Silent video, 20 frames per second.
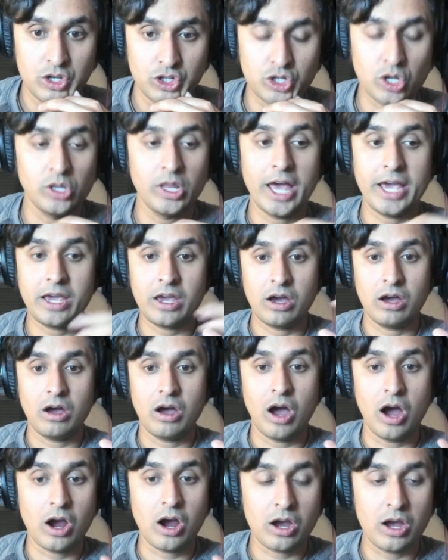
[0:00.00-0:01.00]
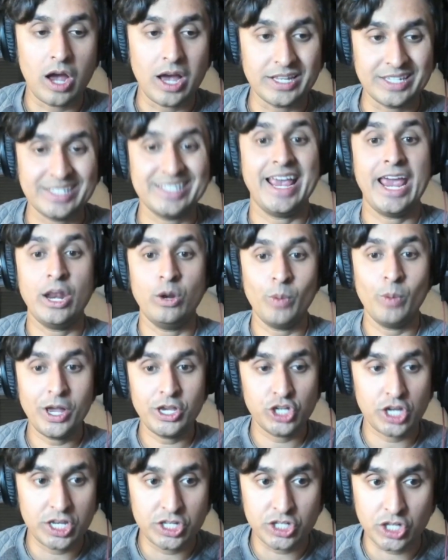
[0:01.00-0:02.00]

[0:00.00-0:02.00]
So like a, a sandwich